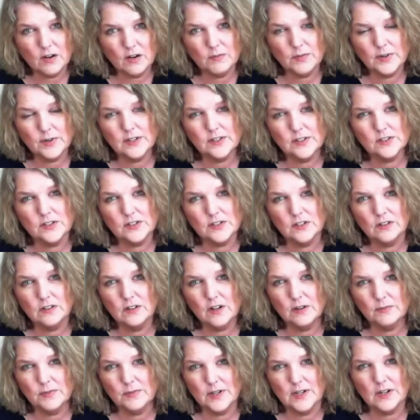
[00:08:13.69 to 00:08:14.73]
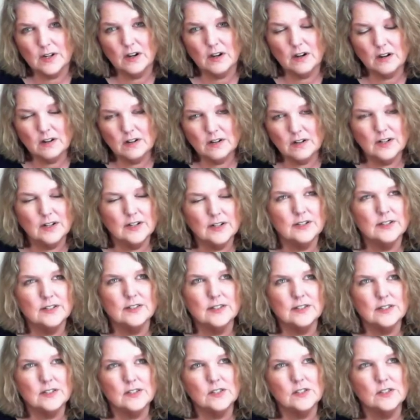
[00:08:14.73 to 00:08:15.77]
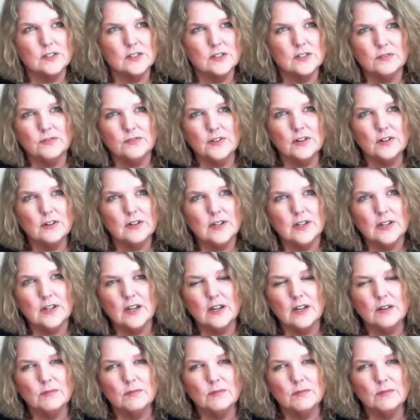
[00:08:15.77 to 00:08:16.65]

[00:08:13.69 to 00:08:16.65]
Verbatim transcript: but it's still not being heard. And that's, it's a very,